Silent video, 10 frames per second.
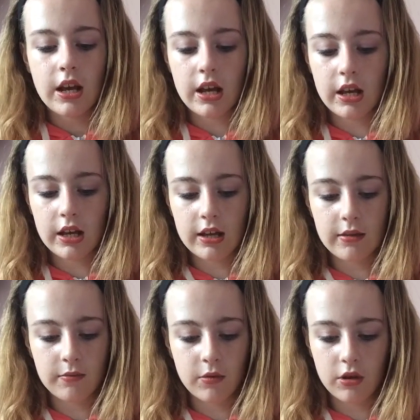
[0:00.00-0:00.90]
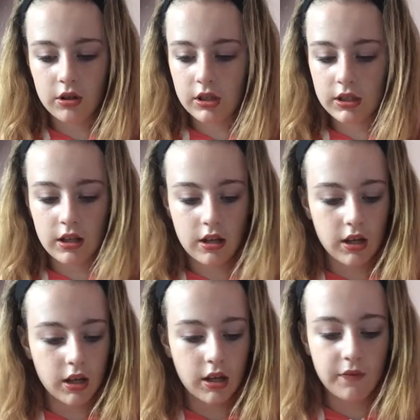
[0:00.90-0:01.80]
what is
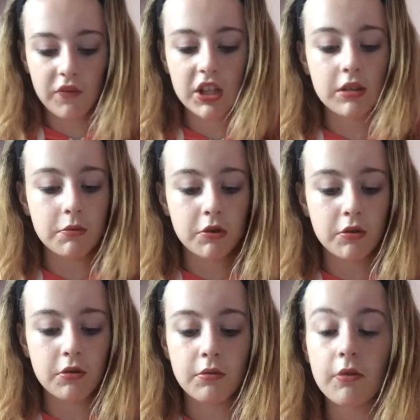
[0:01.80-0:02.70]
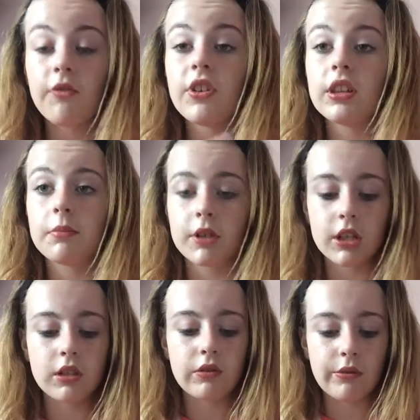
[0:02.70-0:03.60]
there? Feed the
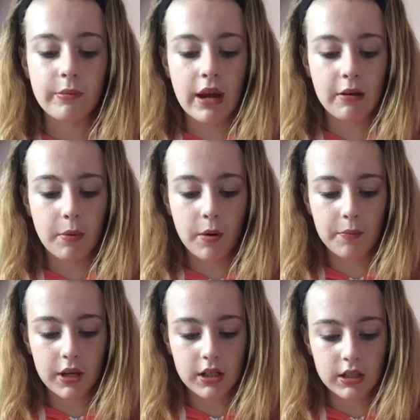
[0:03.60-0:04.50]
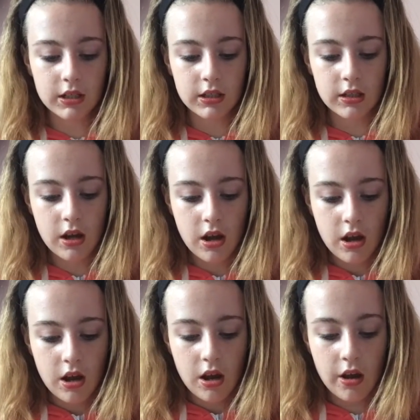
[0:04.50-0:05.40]
Birds from Mary Poppins,
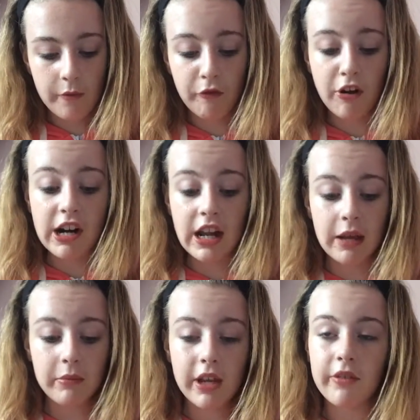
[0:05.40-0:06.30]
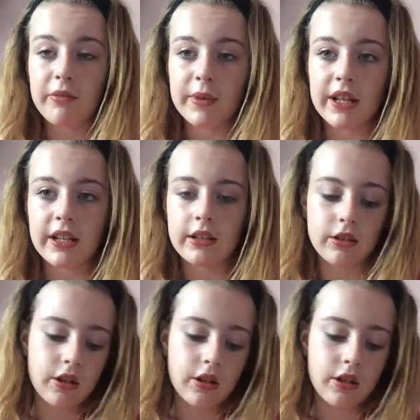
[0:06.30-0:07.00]
Friend Like Me from Aladdin,